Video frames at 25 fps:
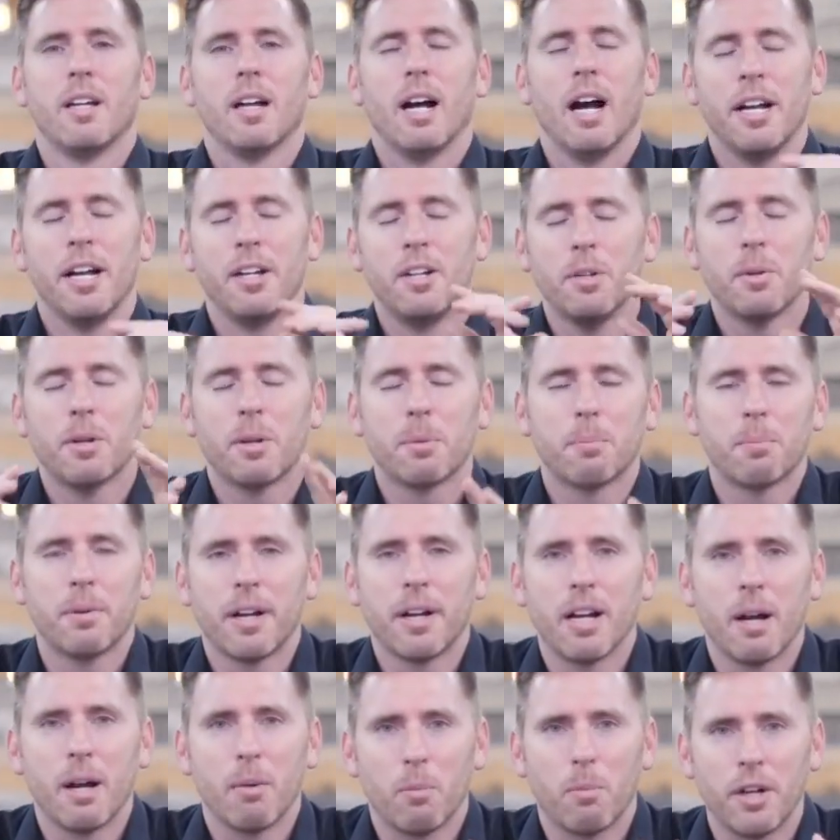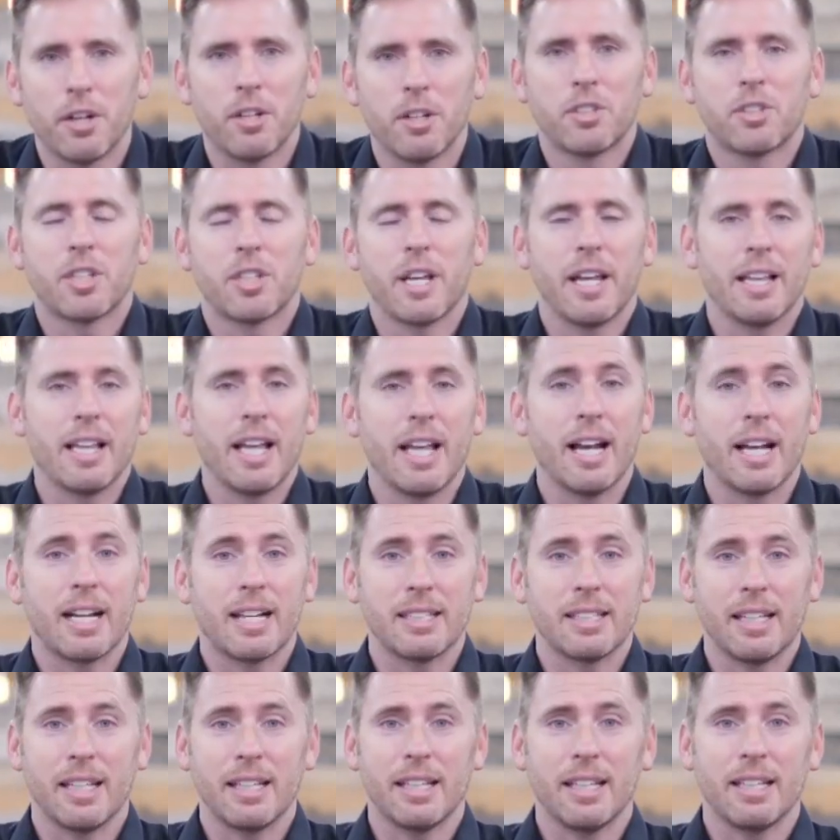I do want to bring up while you're saying that,
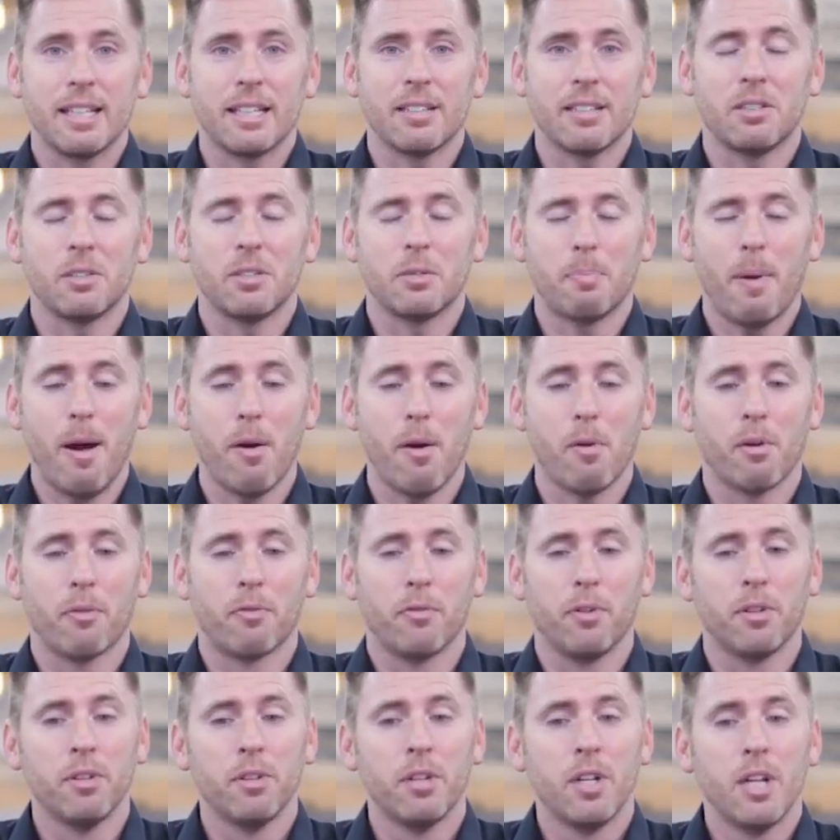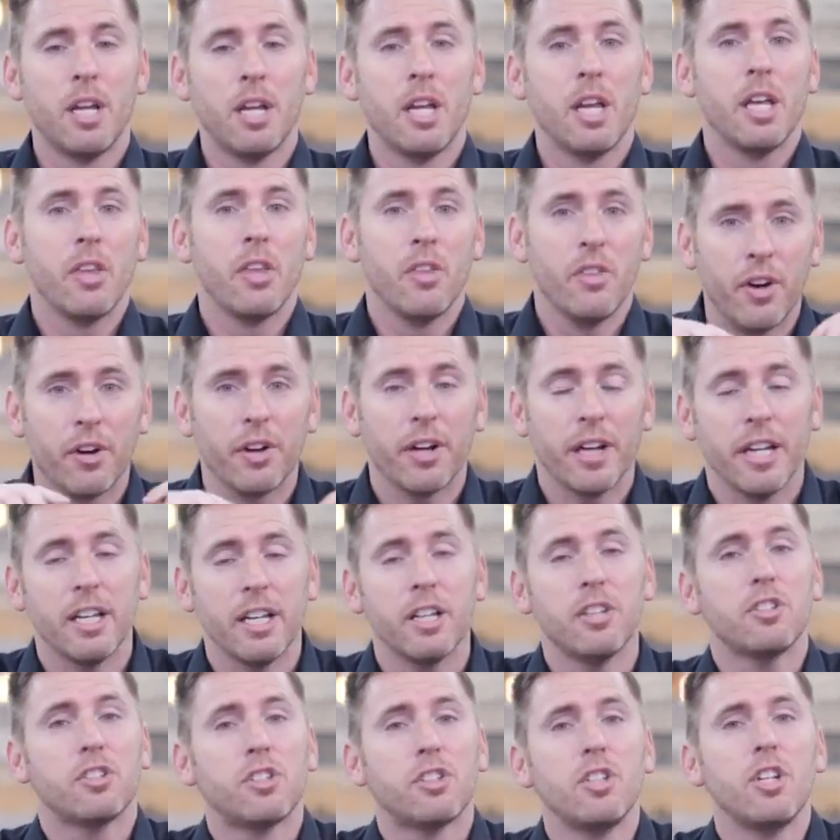because I think this is powerful.
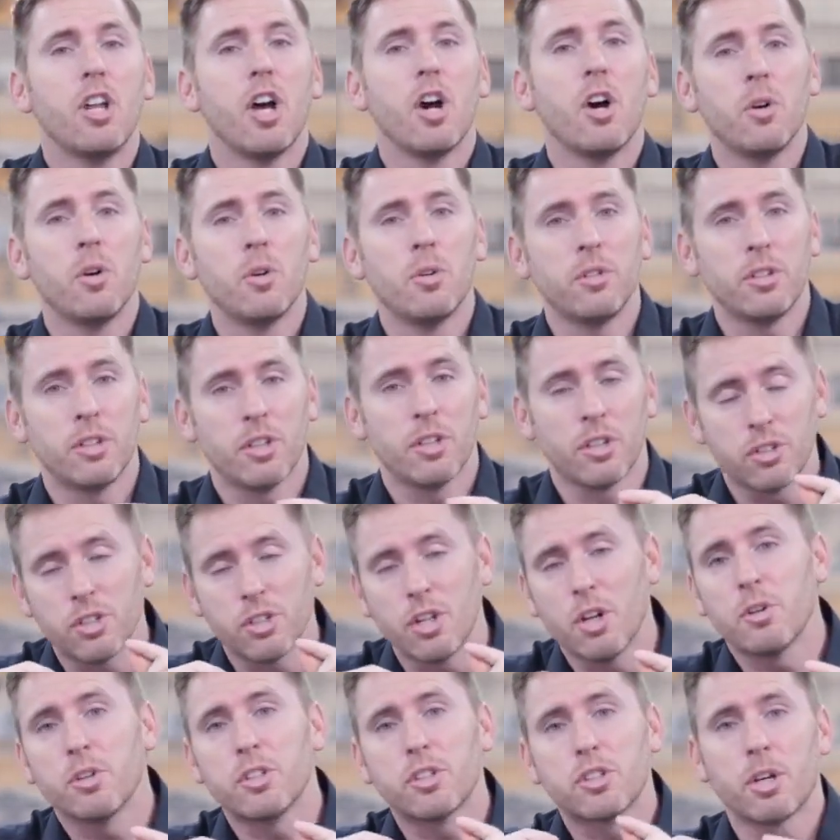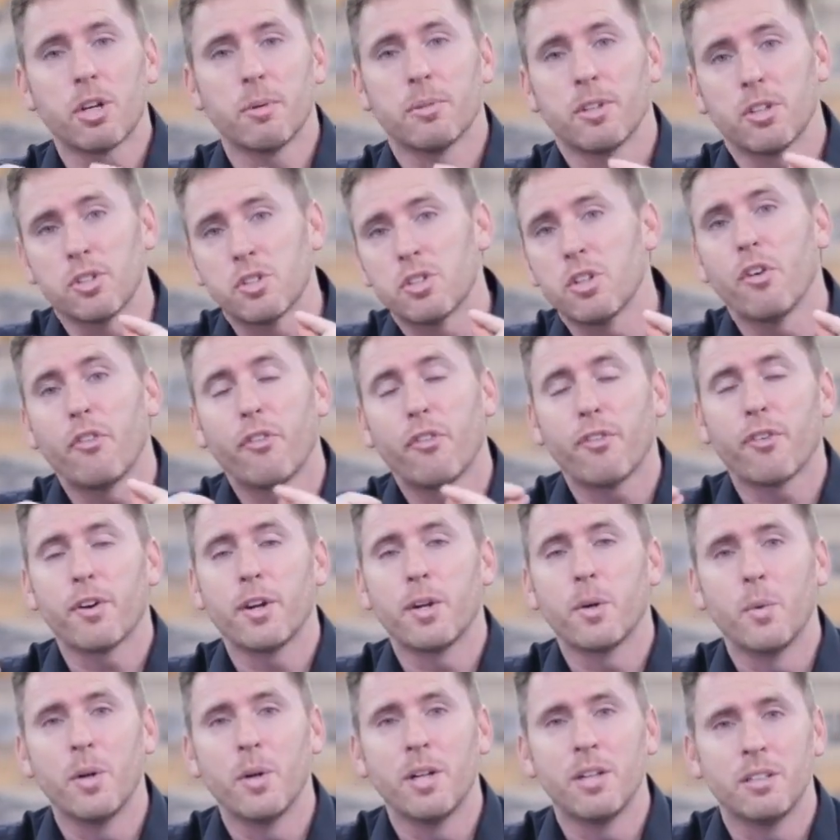There's no free
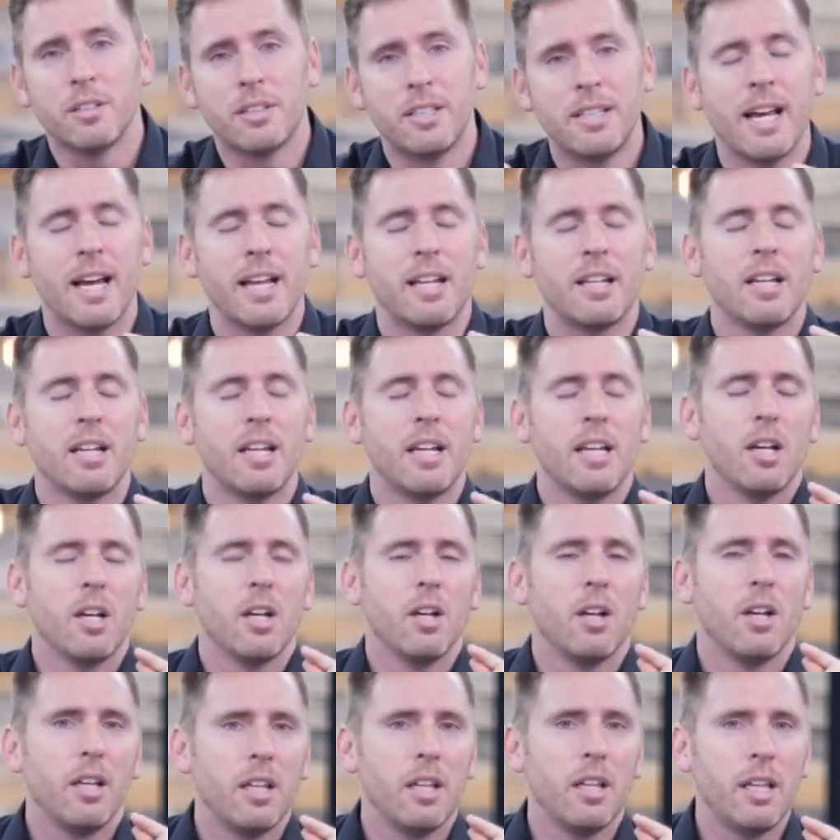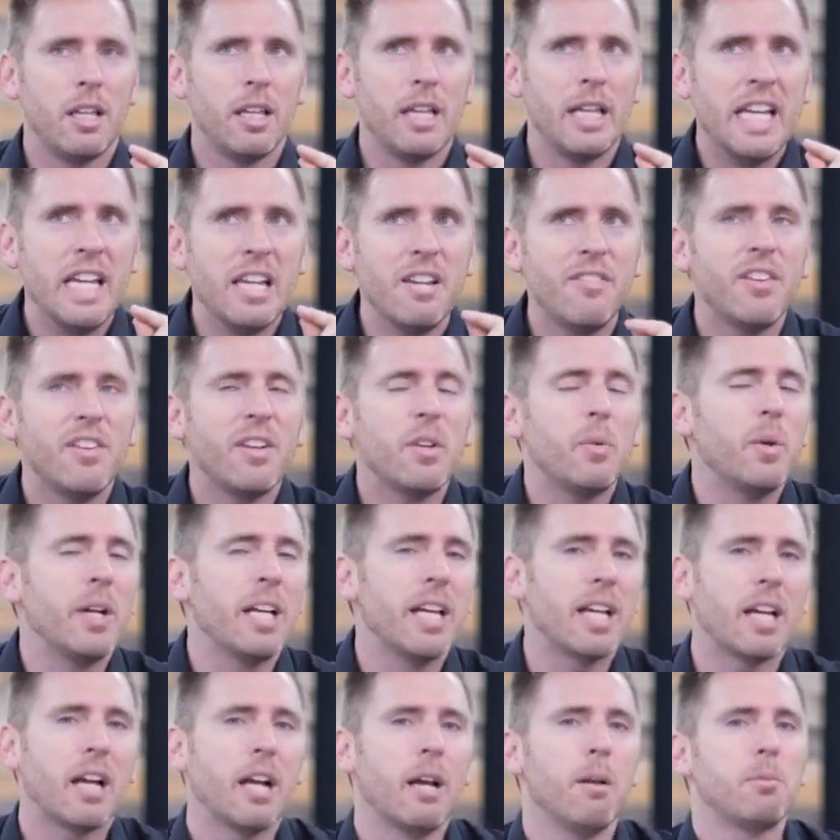will, yet even when
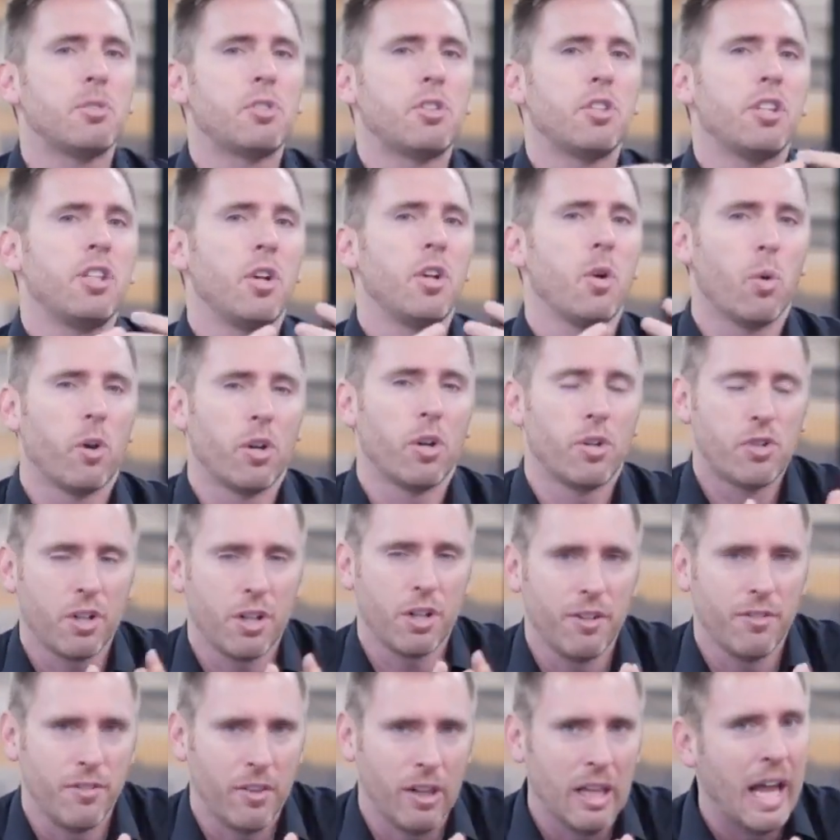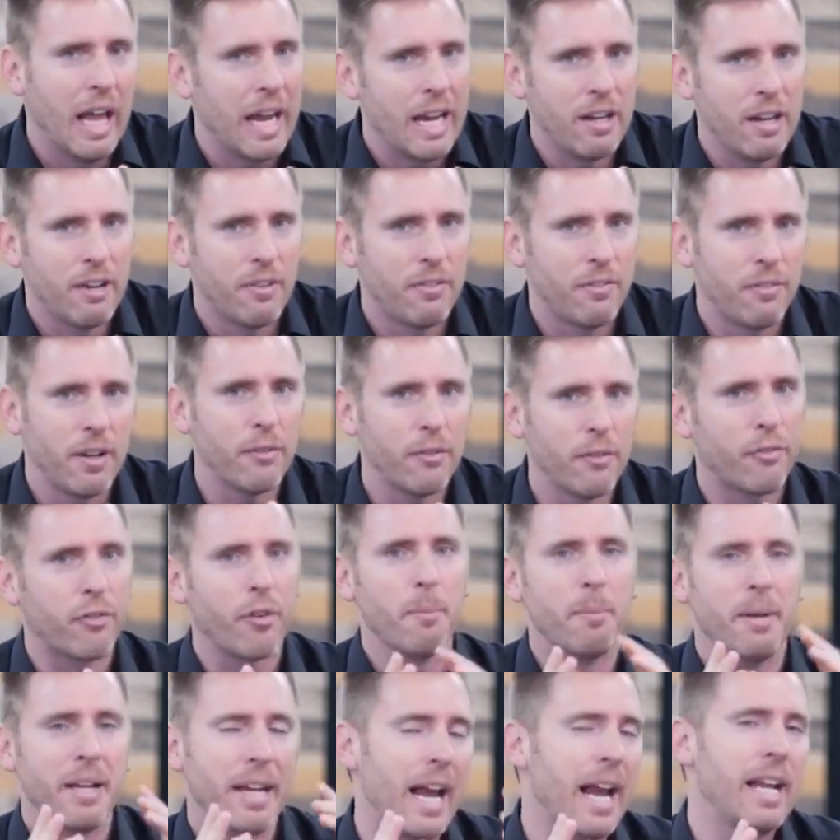it comes to the origin of life
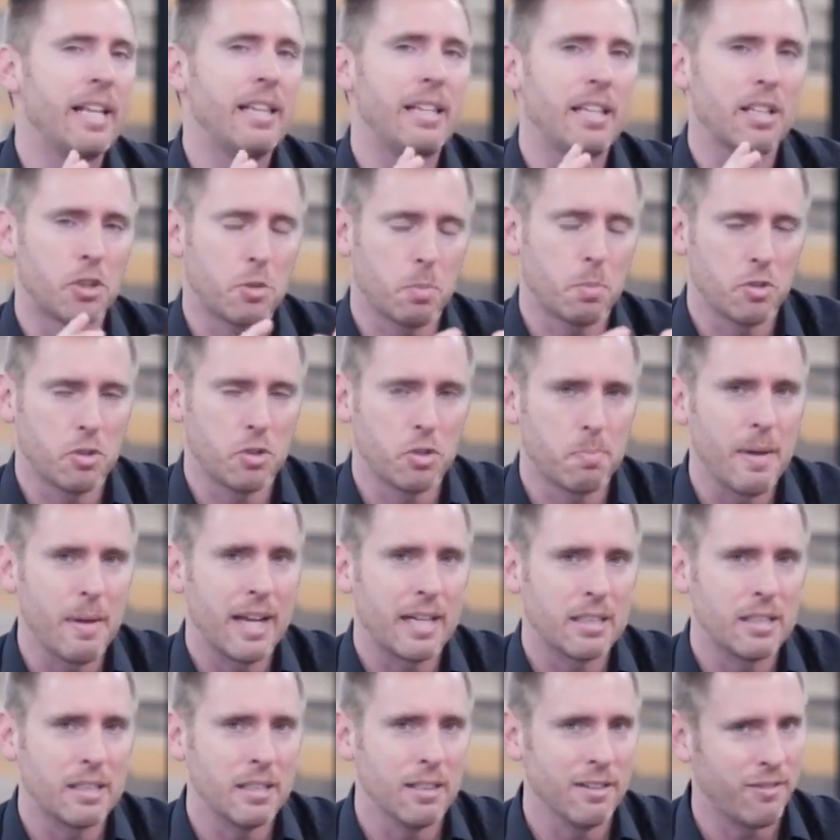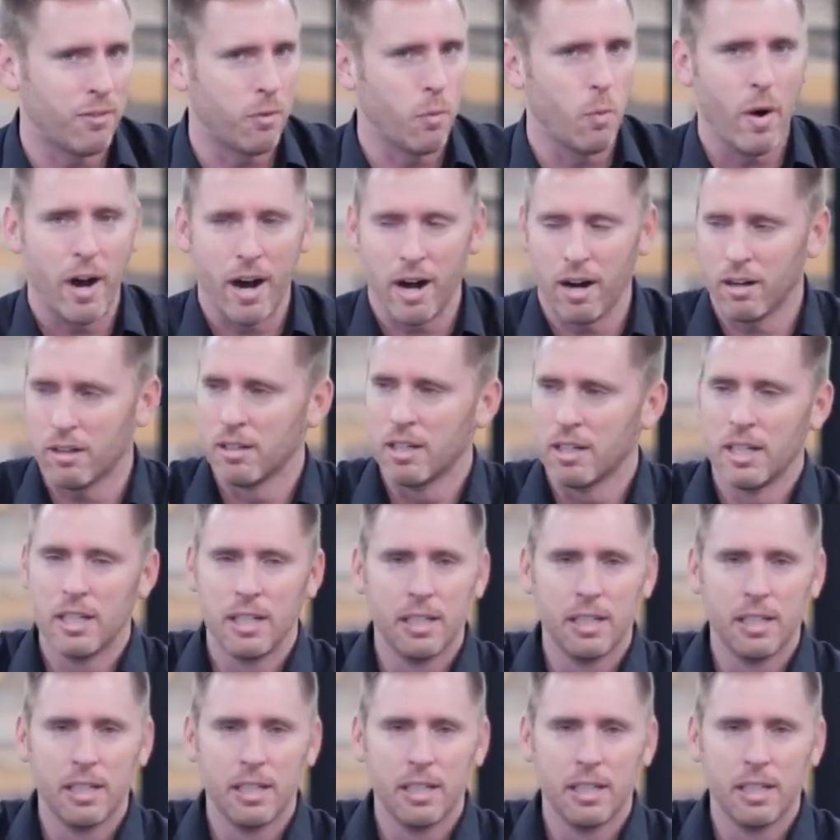from an atheist perspective, where